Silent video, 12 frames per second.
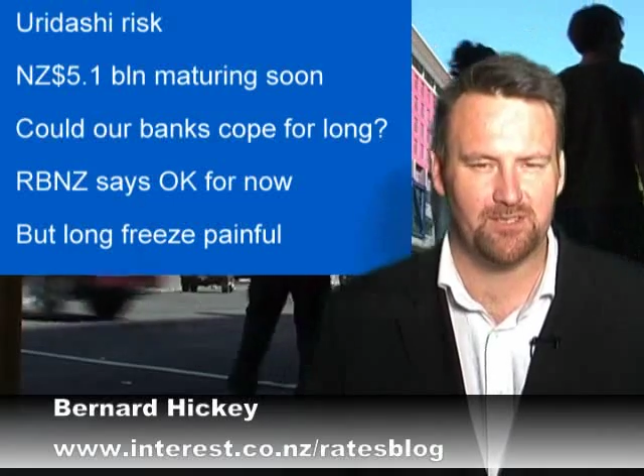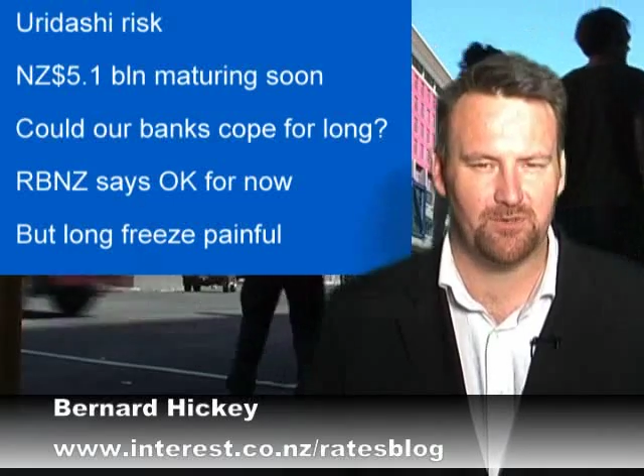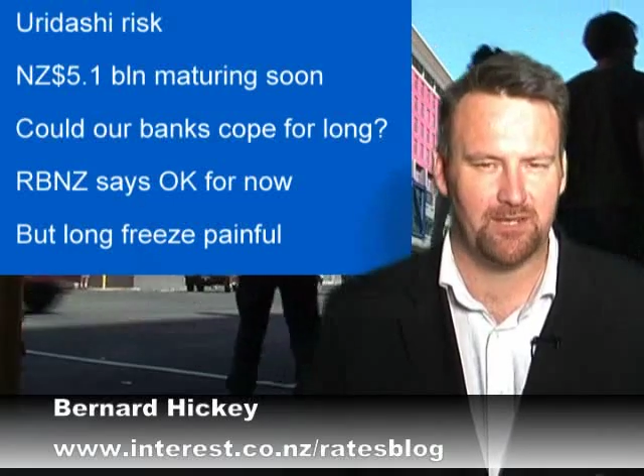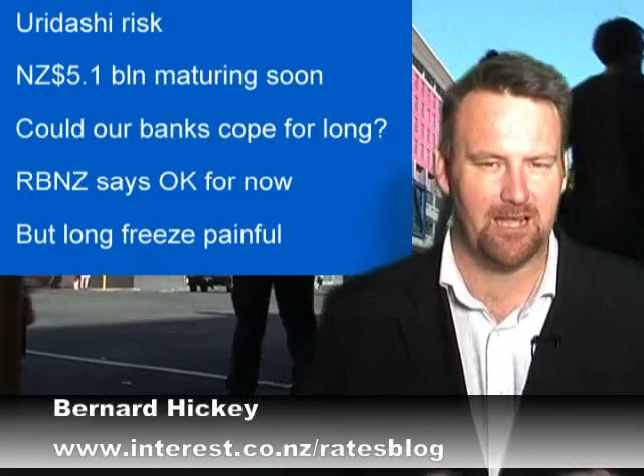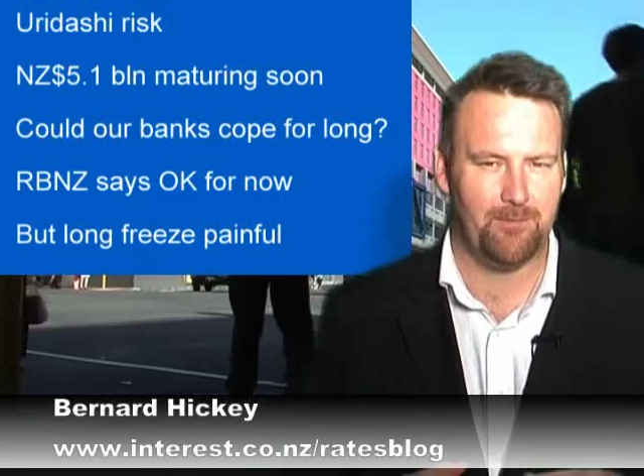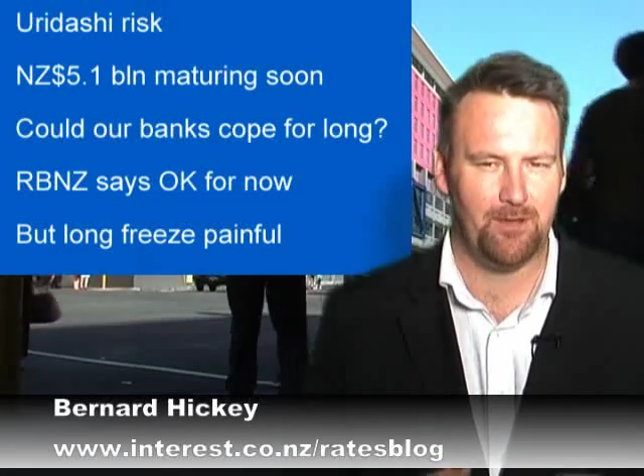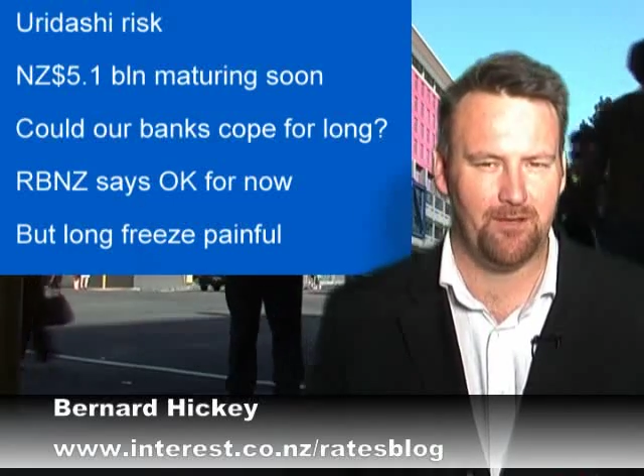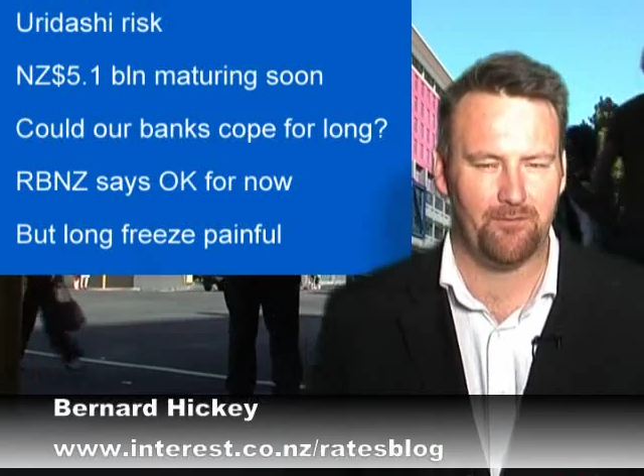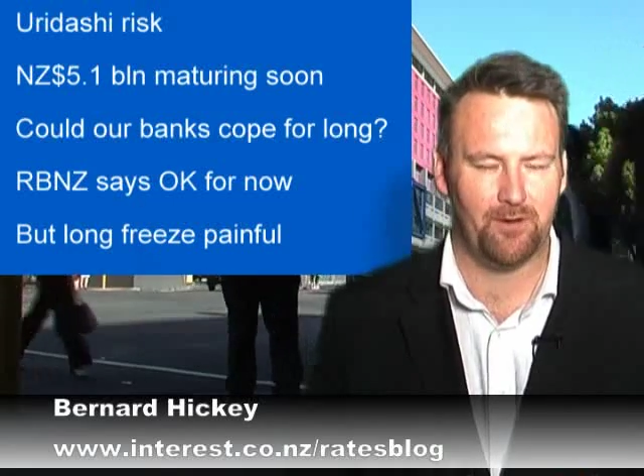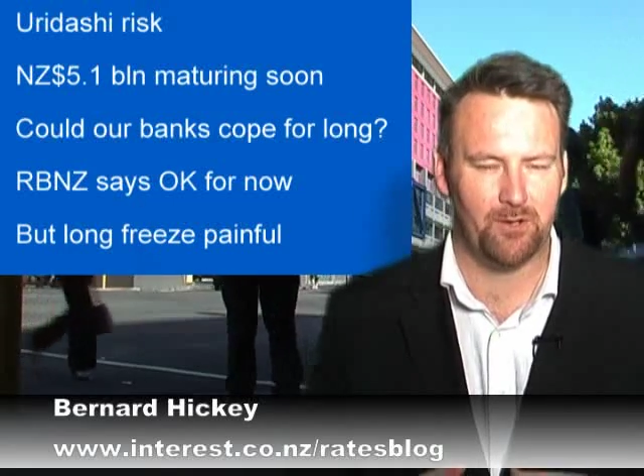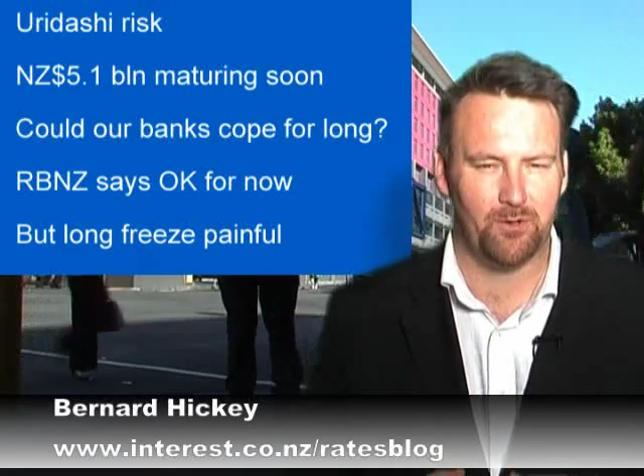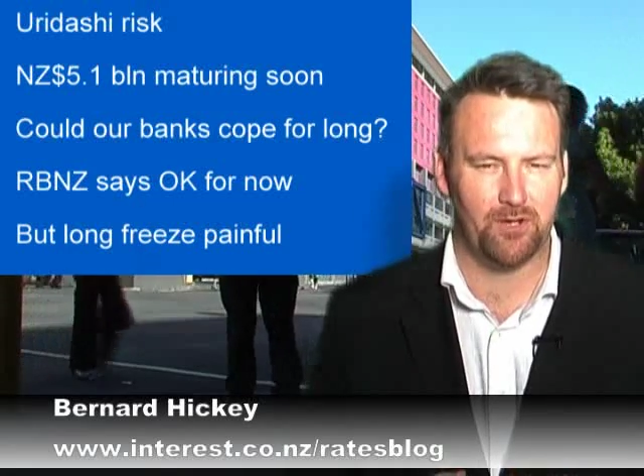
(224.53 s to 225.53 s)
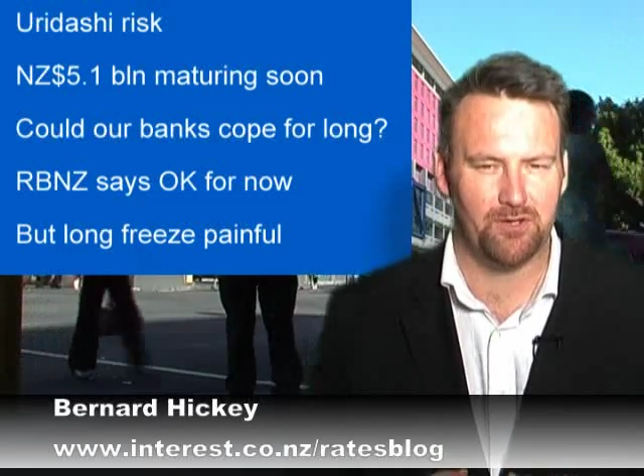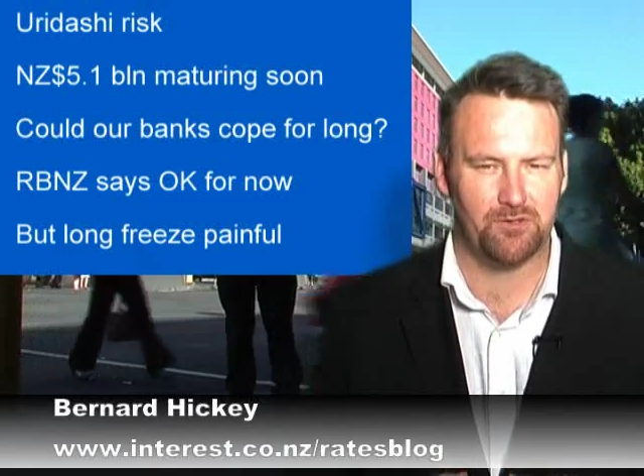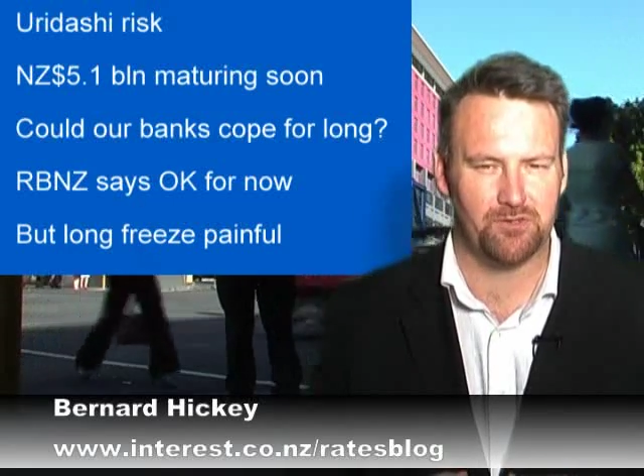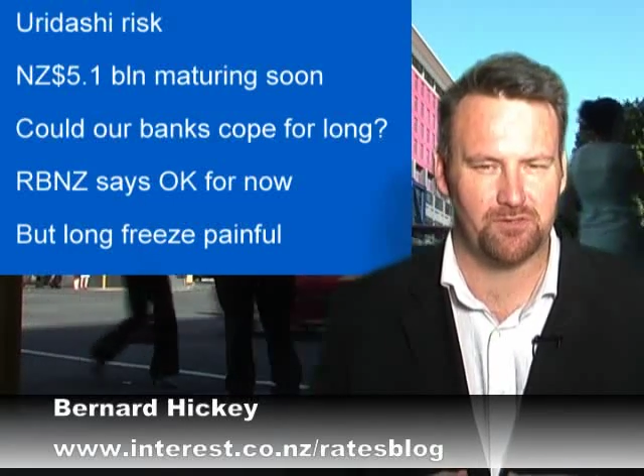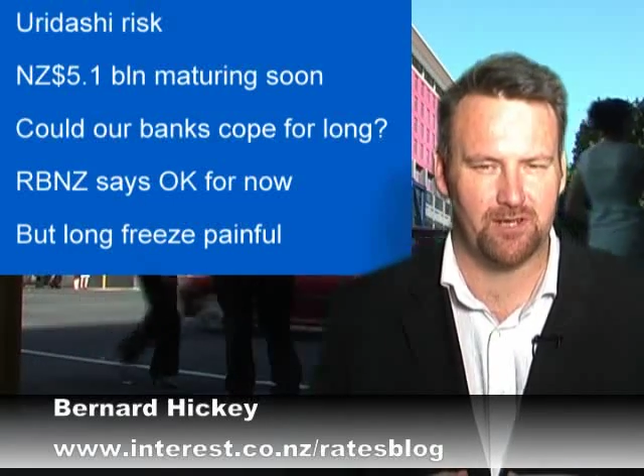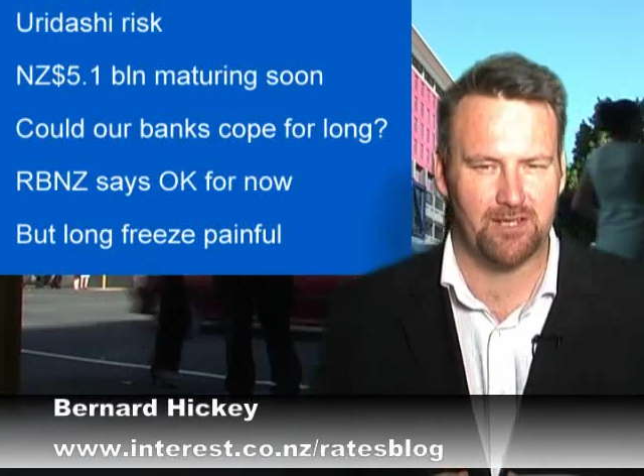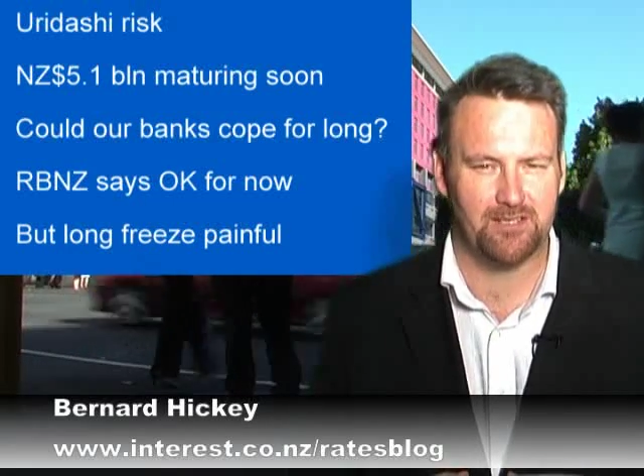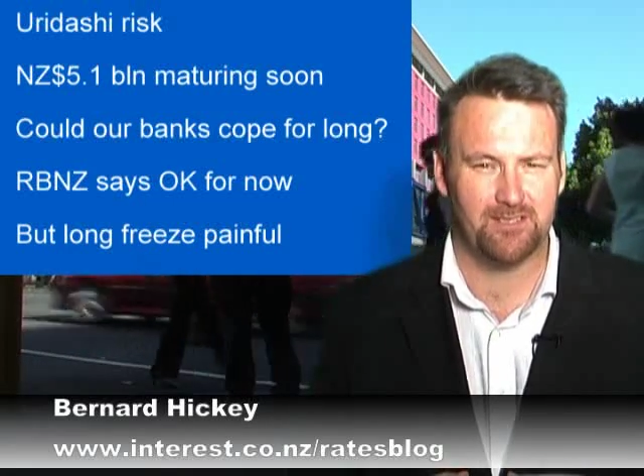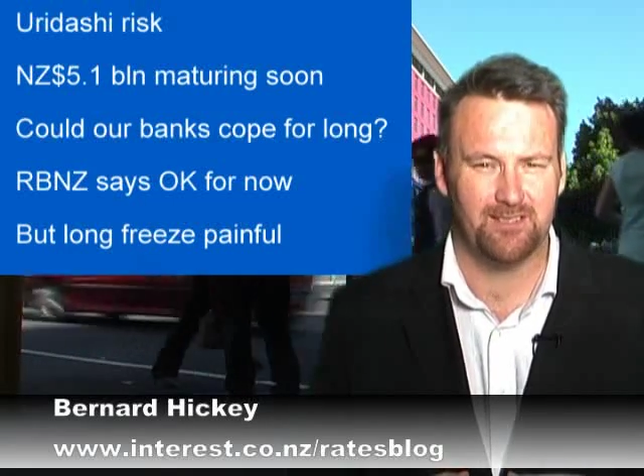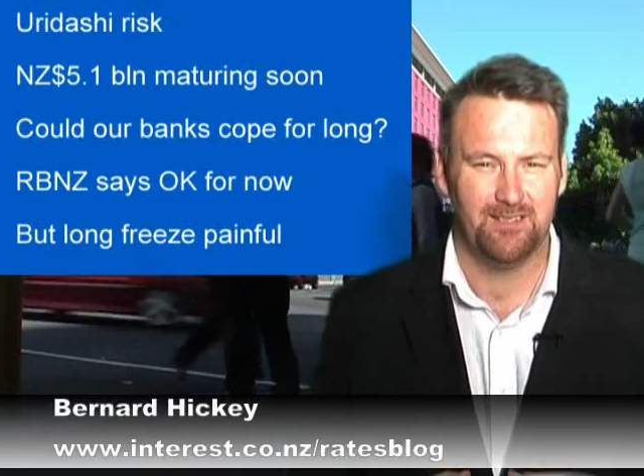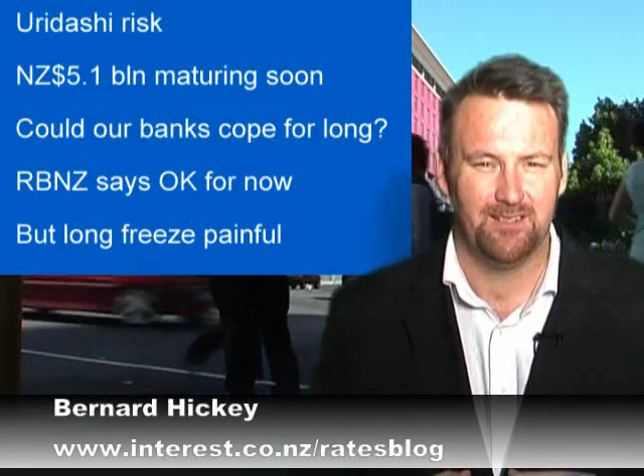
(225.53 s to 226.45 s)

who came here for our good interest rates.